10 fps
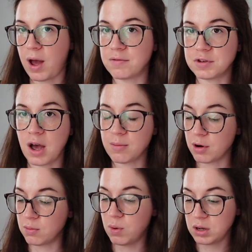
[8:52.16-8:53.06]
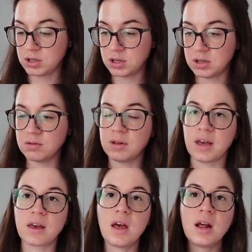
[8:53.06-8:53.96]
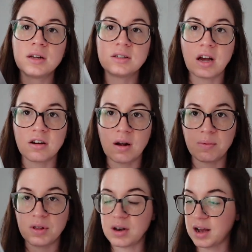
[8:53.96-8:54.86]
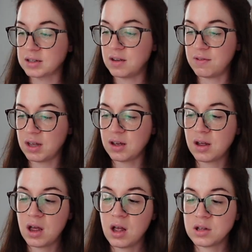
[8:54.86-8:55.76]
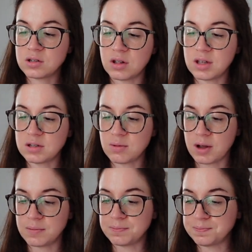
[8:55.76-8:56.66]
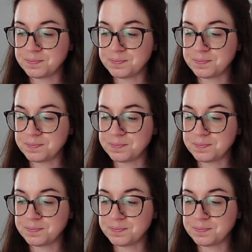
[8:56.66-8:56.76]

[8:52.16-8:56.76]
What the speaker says: have time or want to do, like, set her up with an activity. So this one